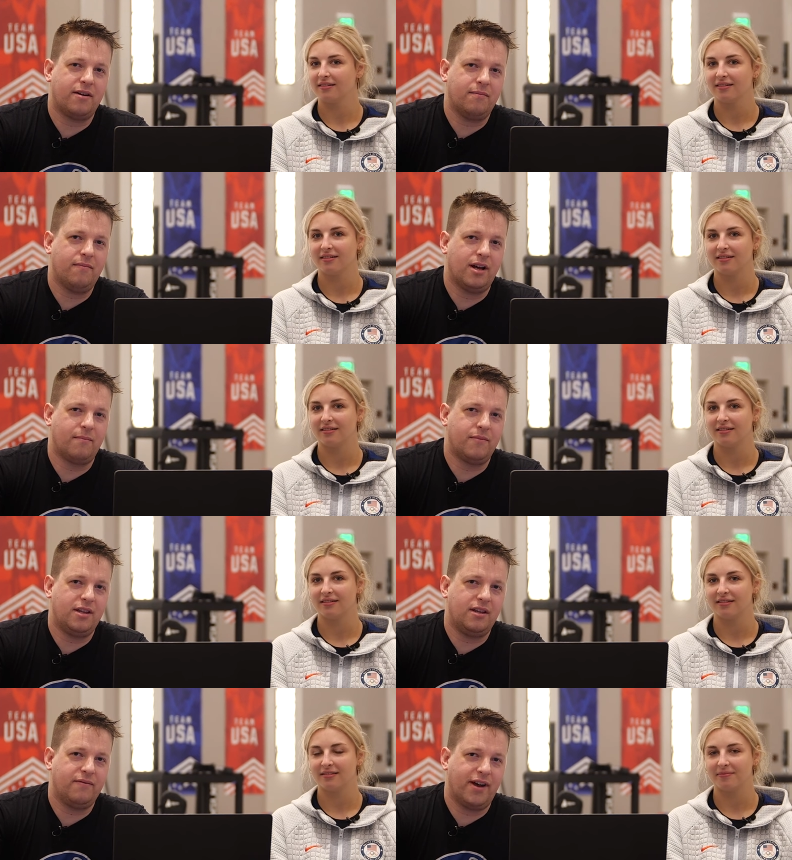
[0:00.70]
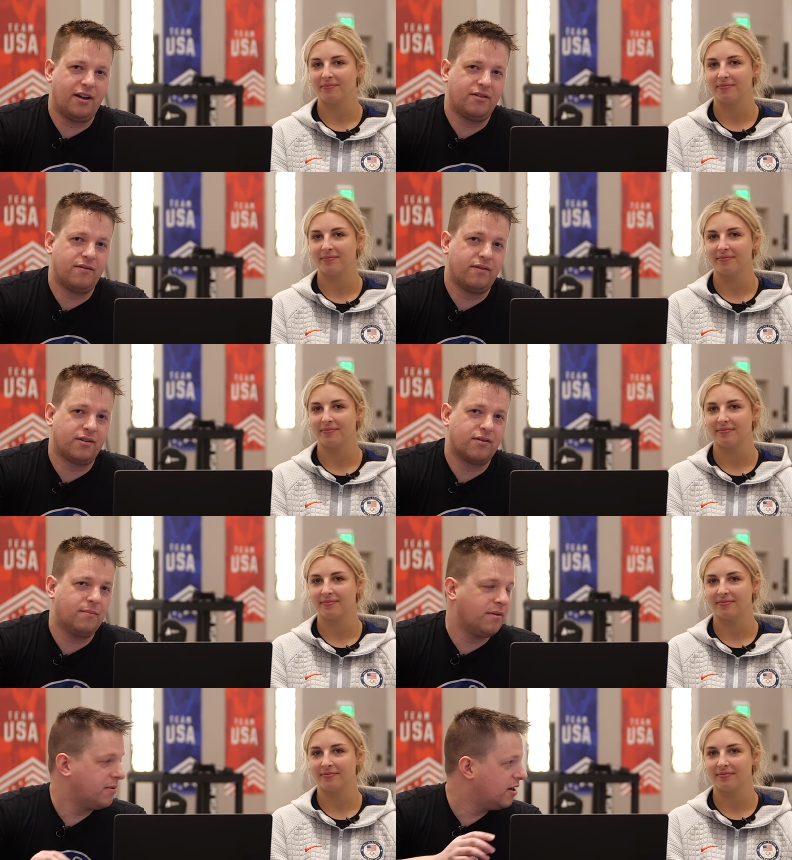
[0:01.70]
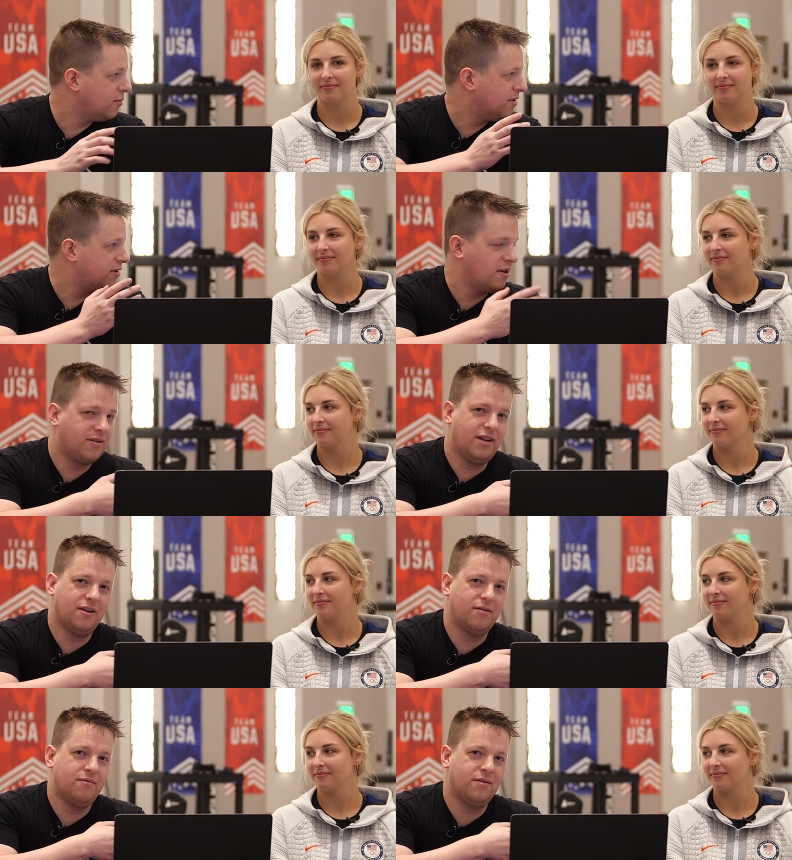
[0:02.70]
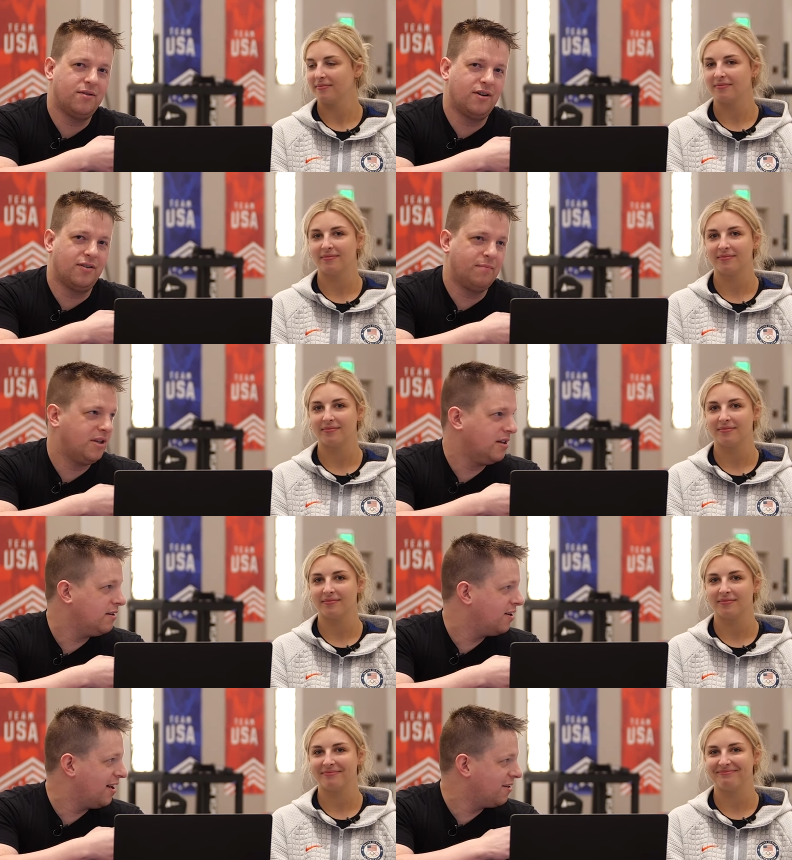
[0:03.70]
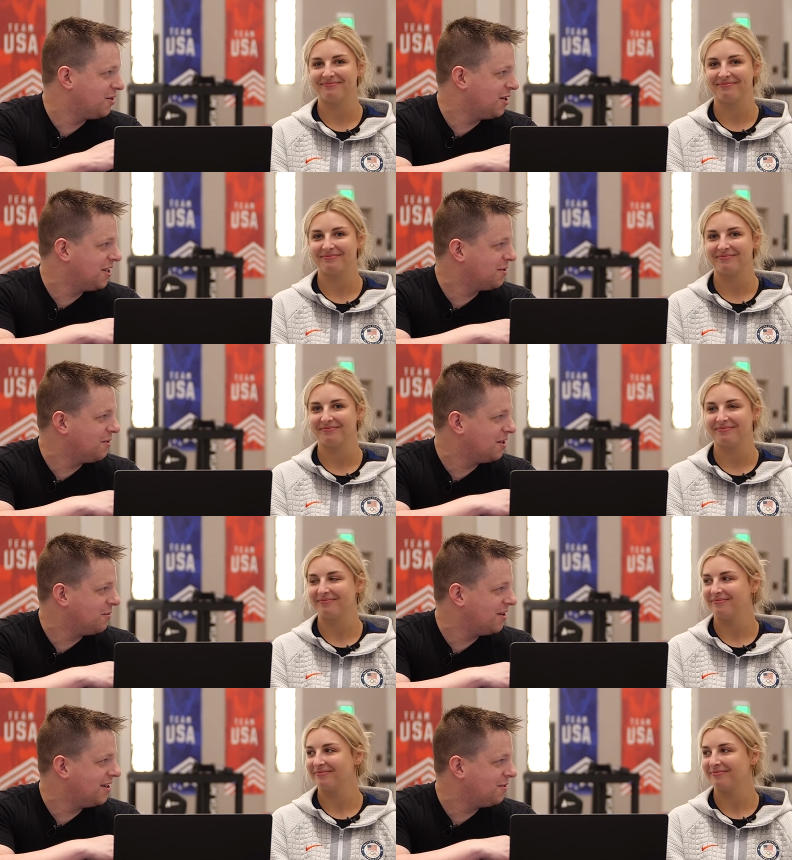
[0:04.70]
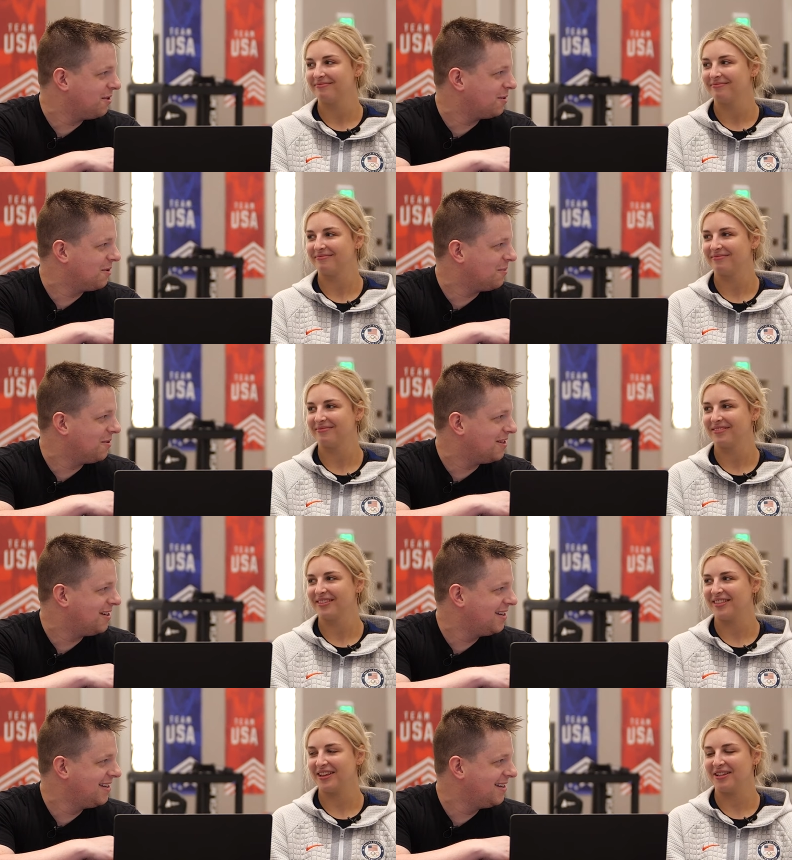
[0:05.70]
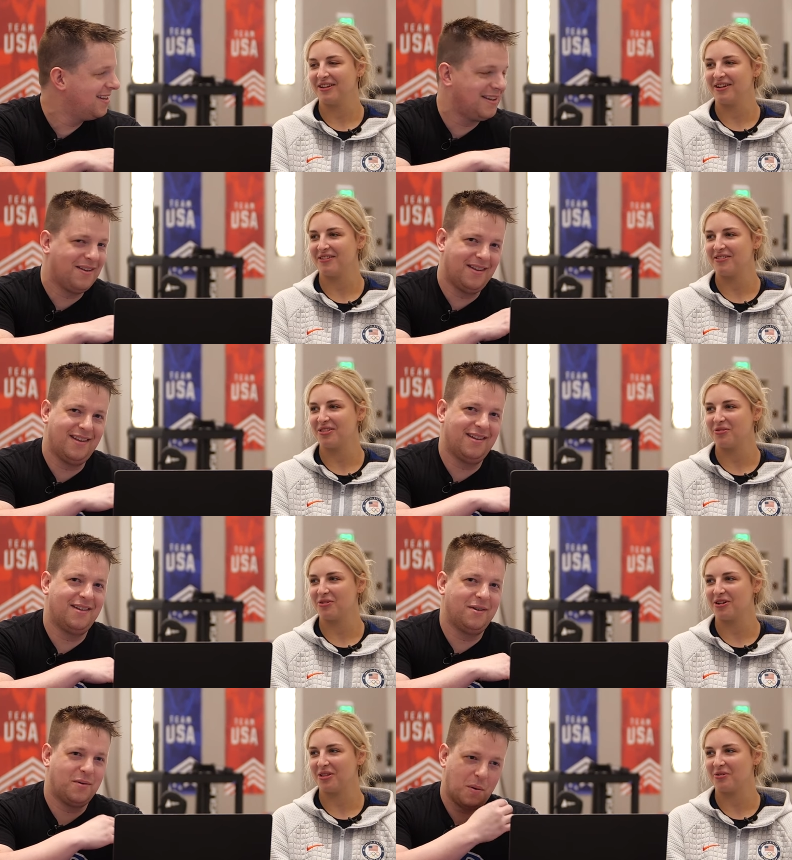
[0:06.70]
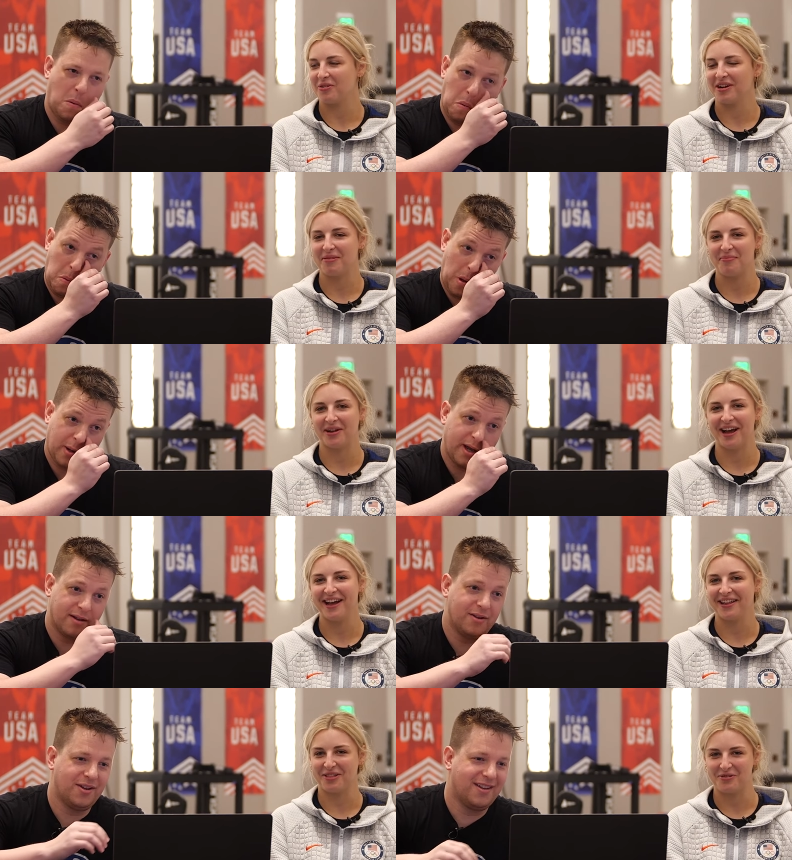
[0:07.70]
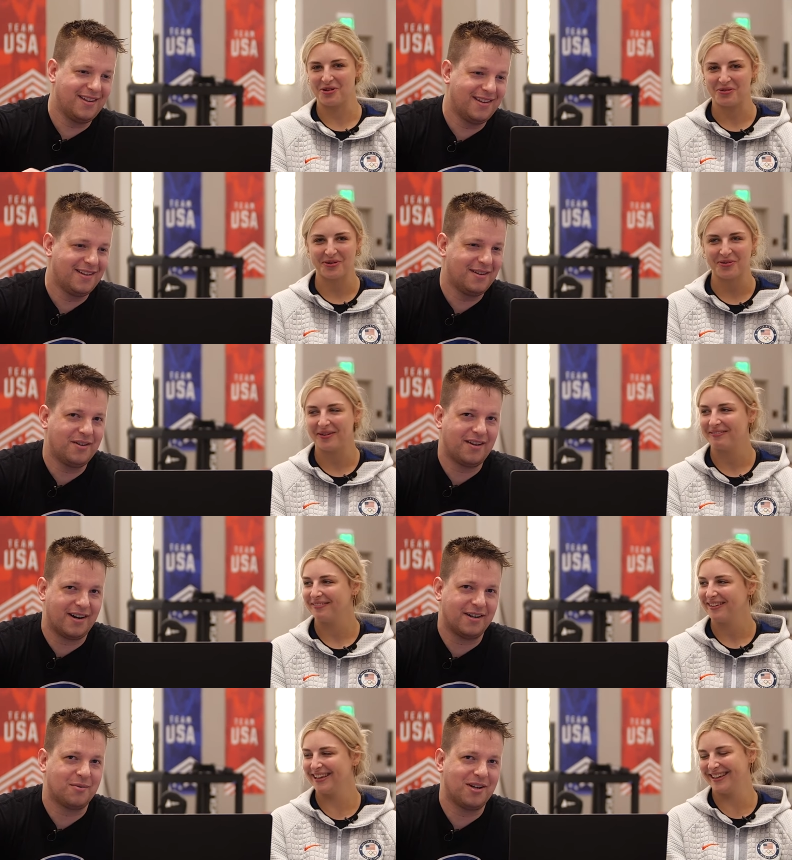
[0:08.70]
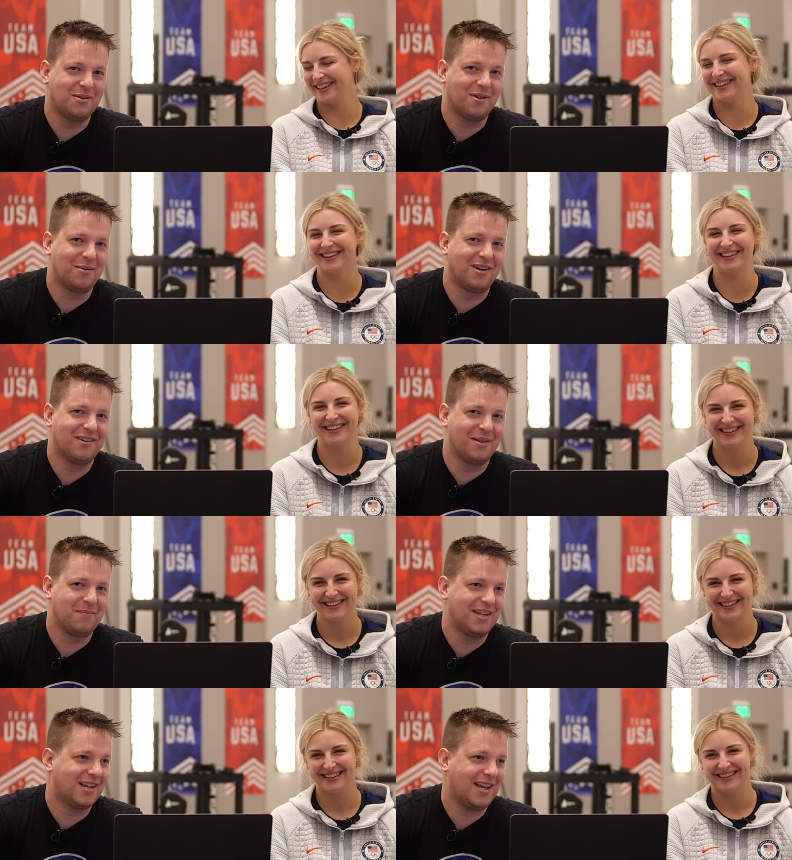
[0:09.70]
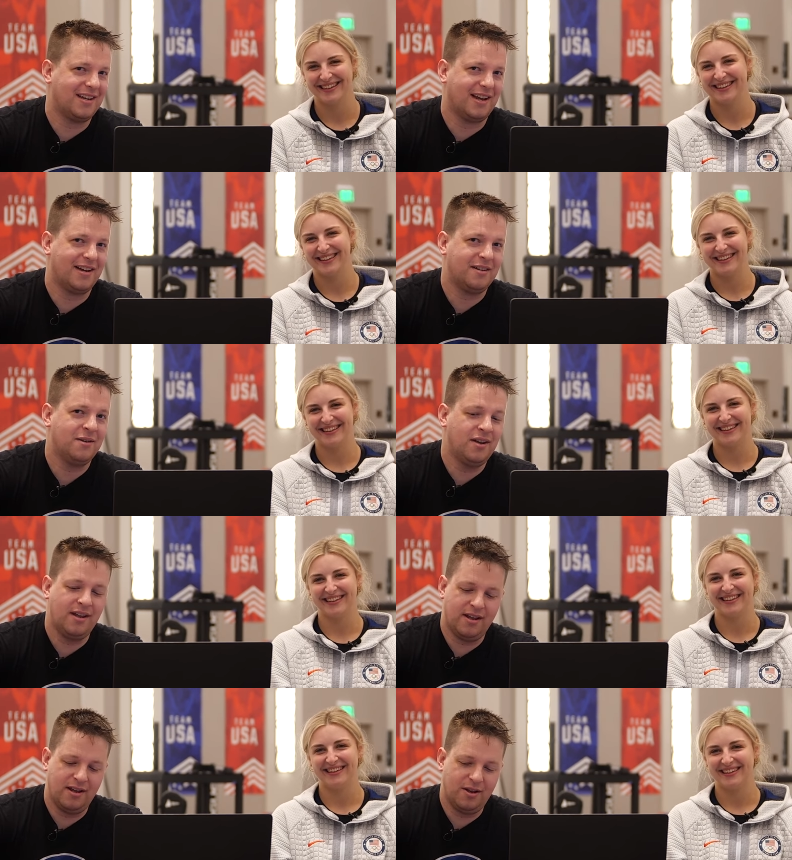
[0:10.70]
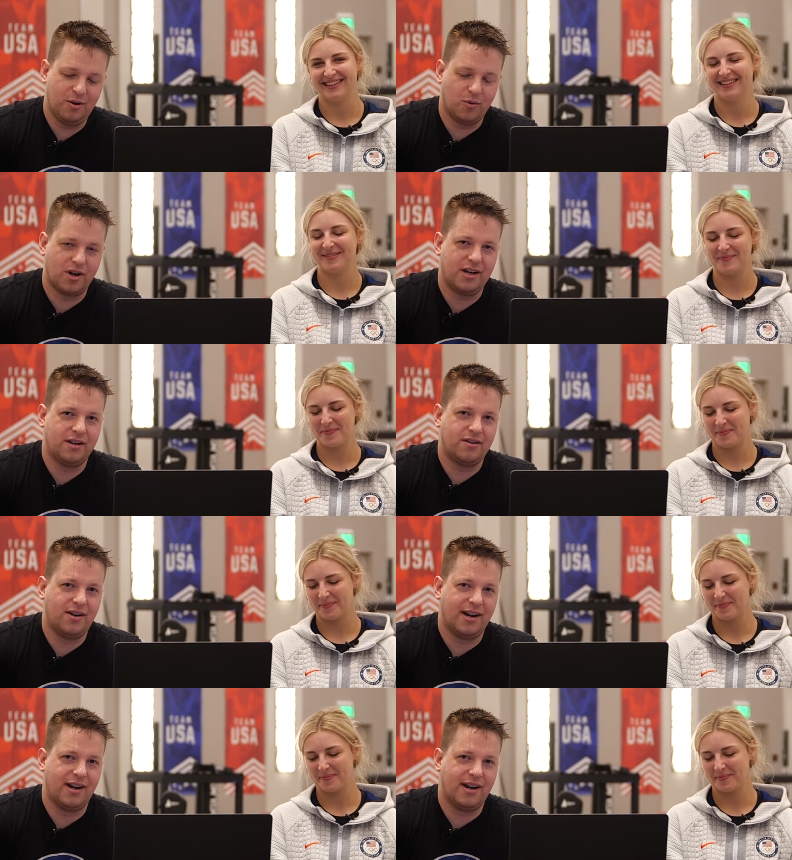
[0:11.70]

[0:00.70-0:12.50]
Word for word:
Speaker 1: Aram. I'm the founder of hookgrip. I'm here with Tokyo Olympian. I don't know, should I say twenty twenty, twenty twenty-one? I
Speaker 2: think they're going twenty twenty,
Speaker 1: but okay. I like twenty twenty-one. All right, twenty twenty-one Olympian, Kate and I. We're here